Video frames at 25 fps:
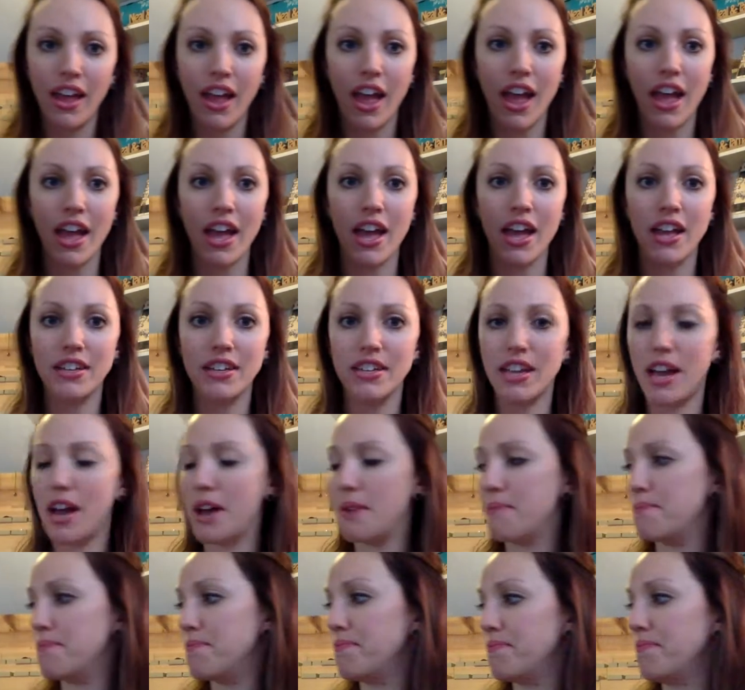
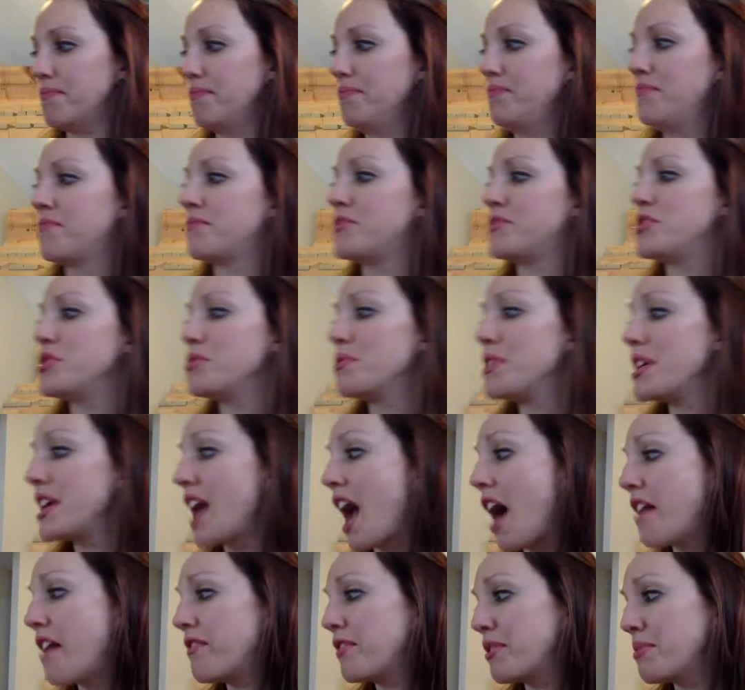and doing
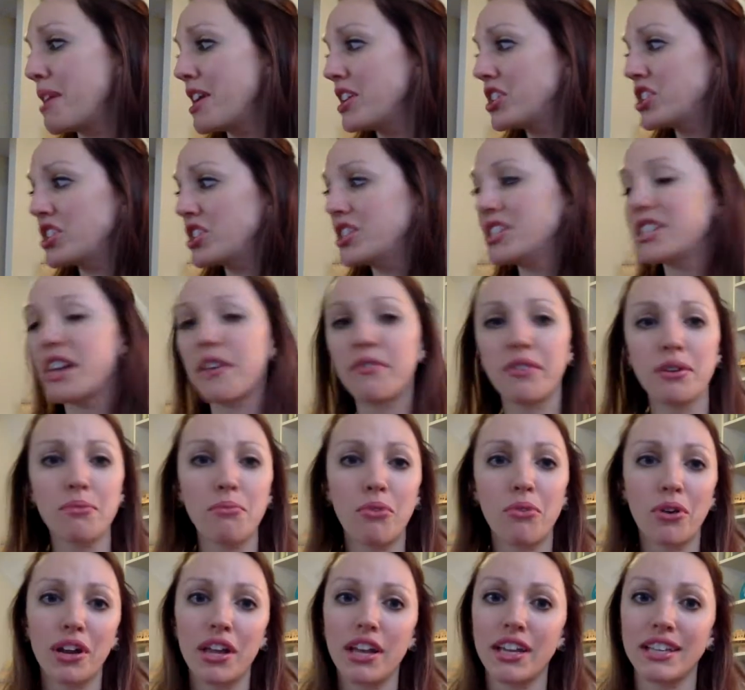affirmations every
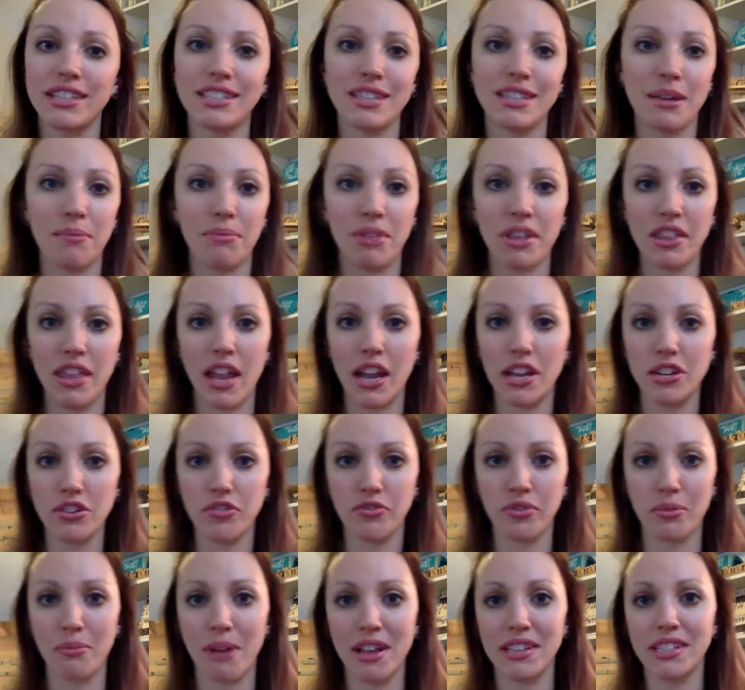morning is something that I do
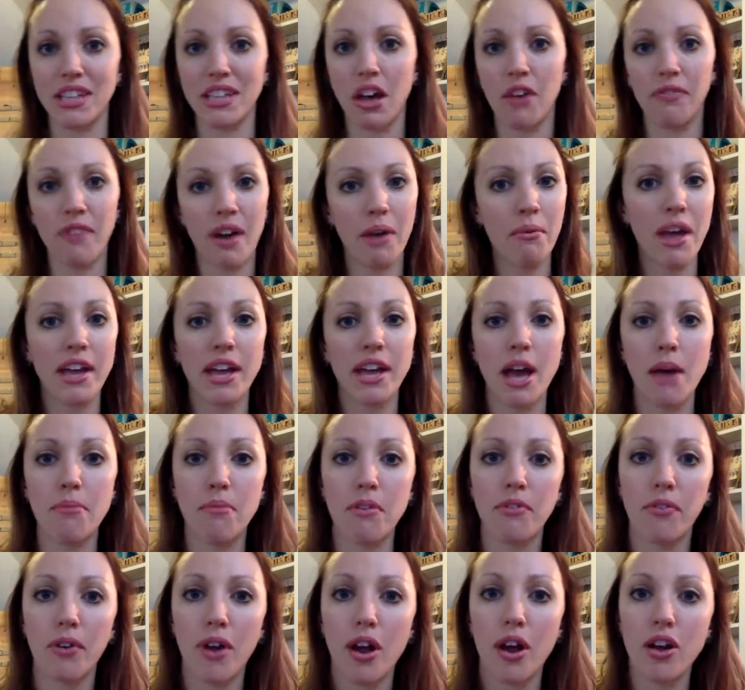for myself. I wake up
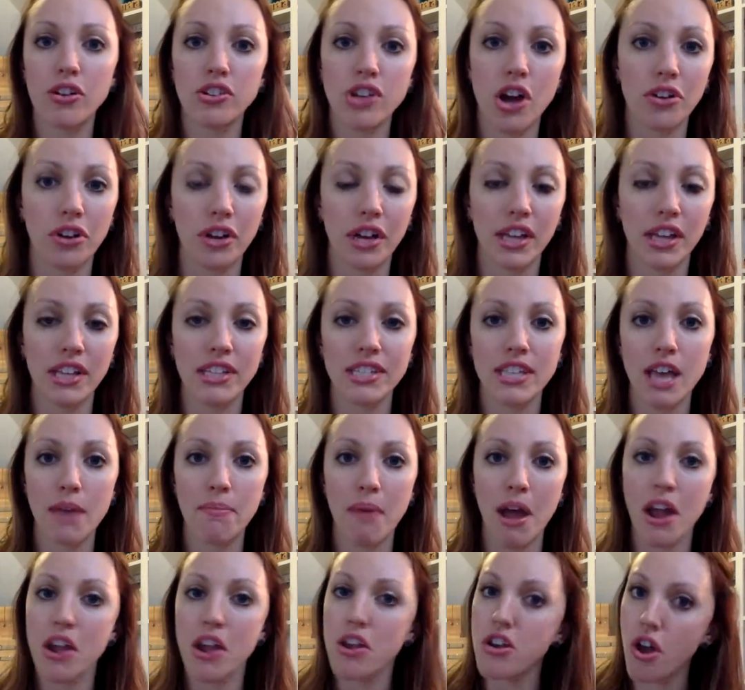before our daughter gets up.
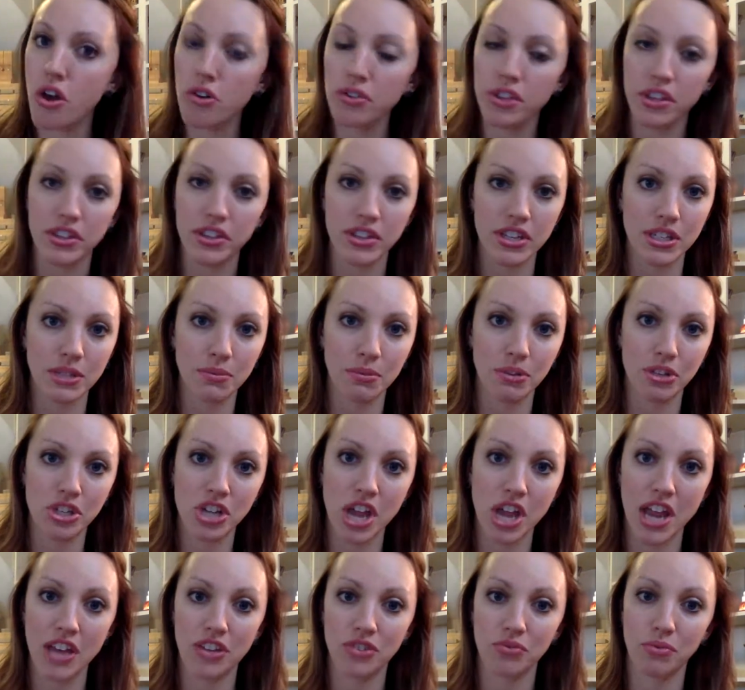I know that this will
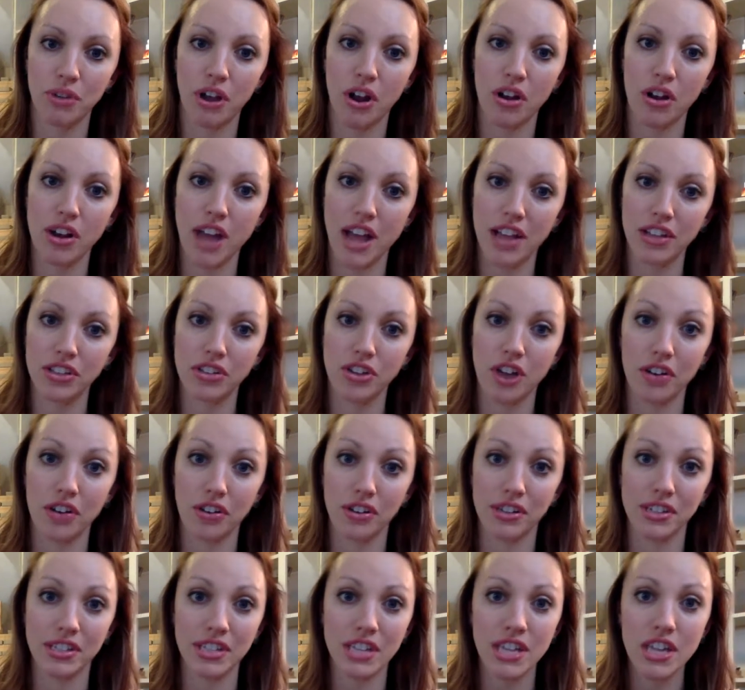change when our next daughter
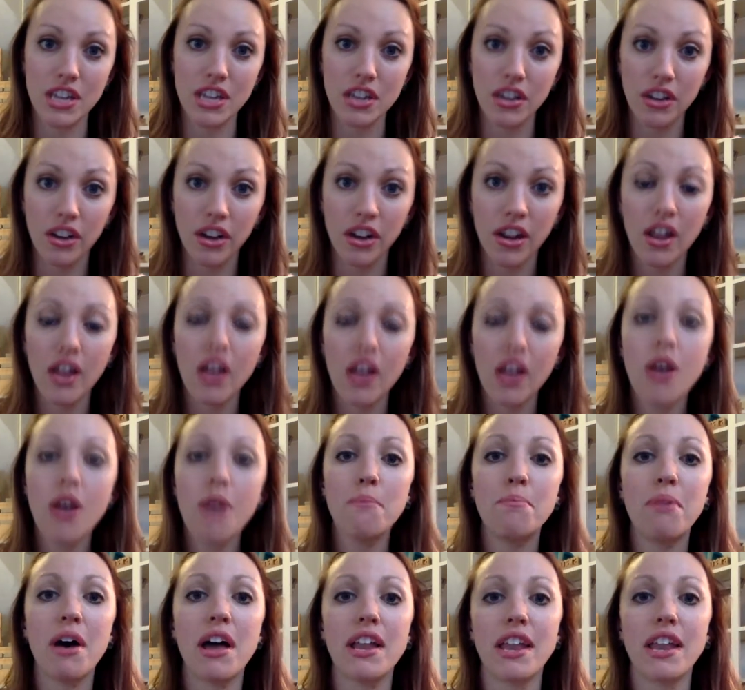is here,
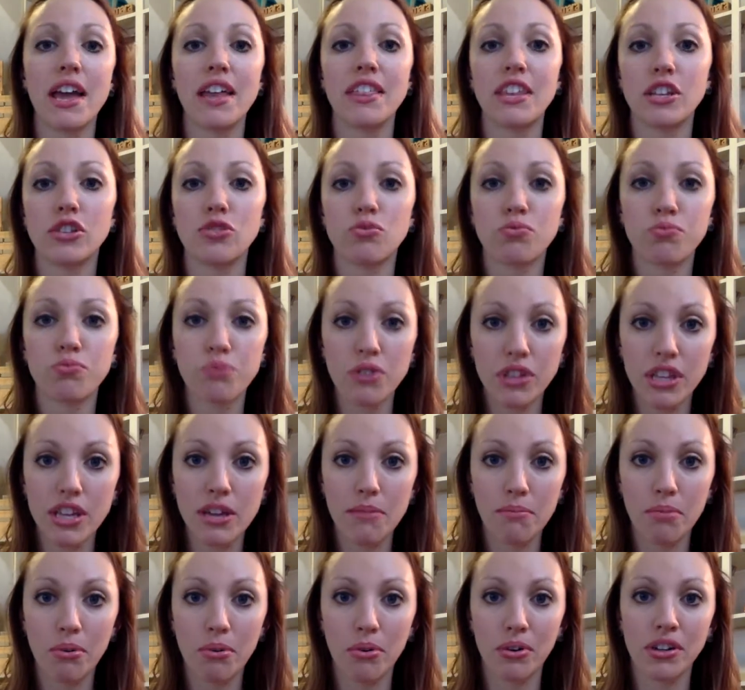but I think it's really
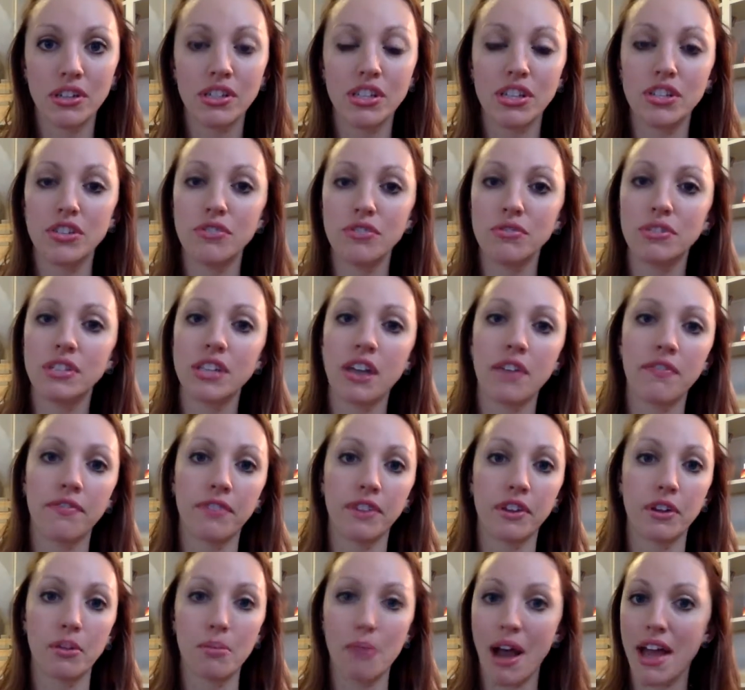important to do stuff for
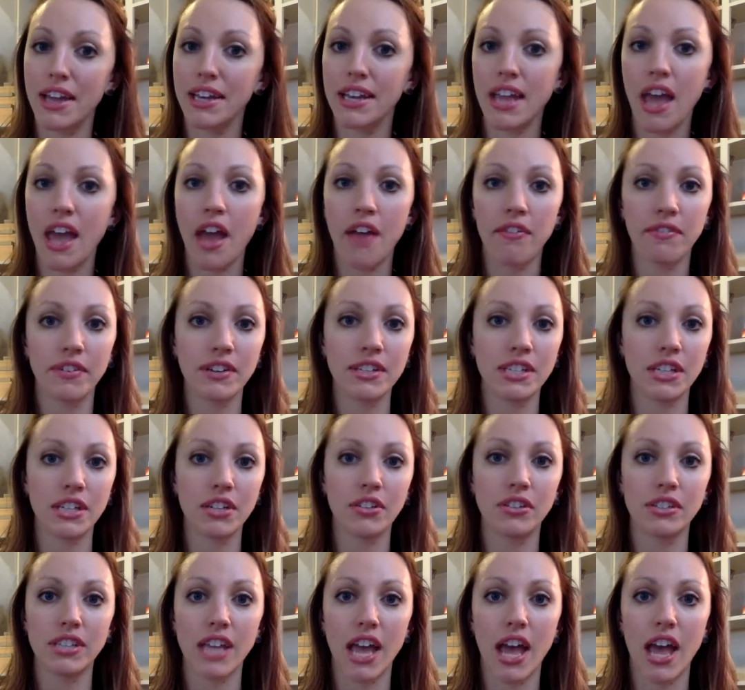your mind every
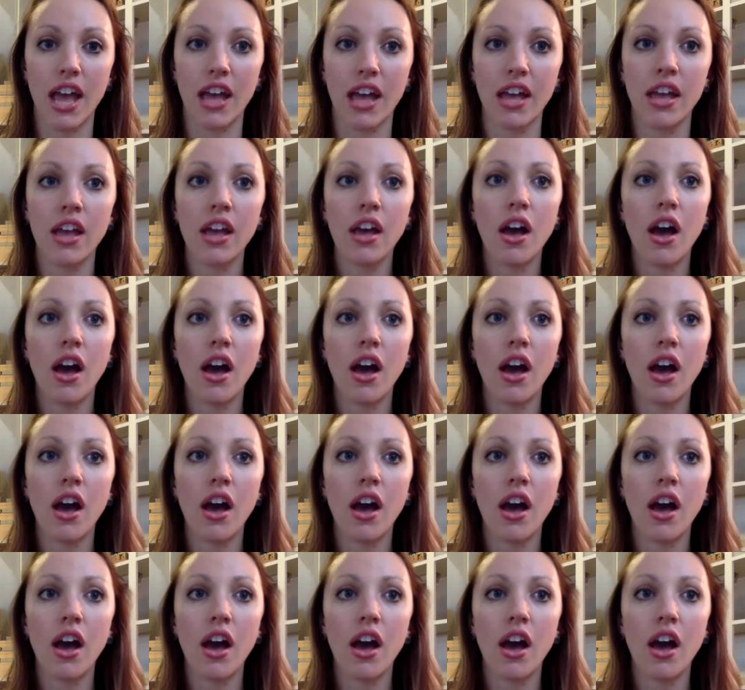single day.